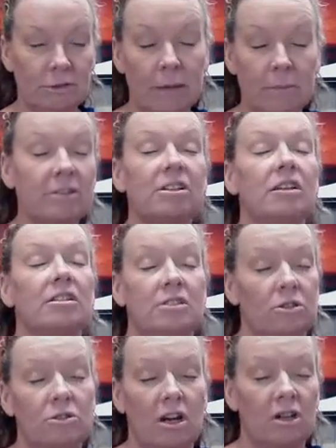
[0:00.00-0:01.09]
Cranberry sauce is
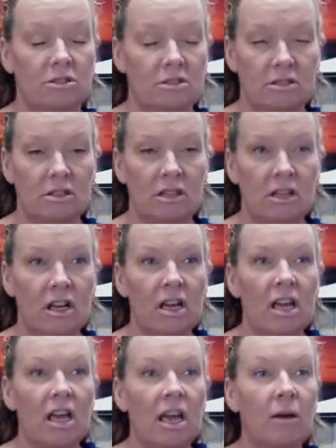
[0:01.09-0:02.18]
so gross.
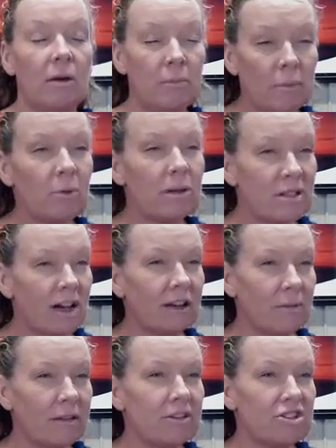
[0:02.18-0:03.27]
Remember we talked
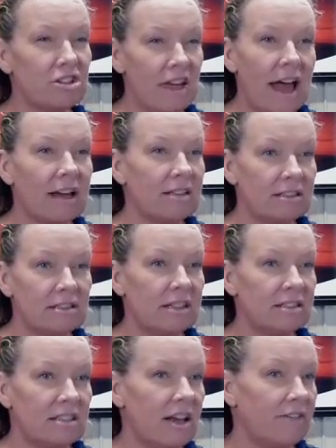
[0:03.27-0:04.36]
about the
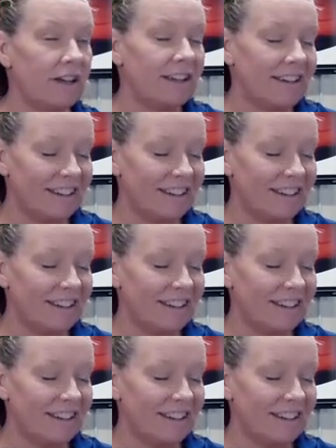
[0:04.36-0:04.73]
gelatinousness of it?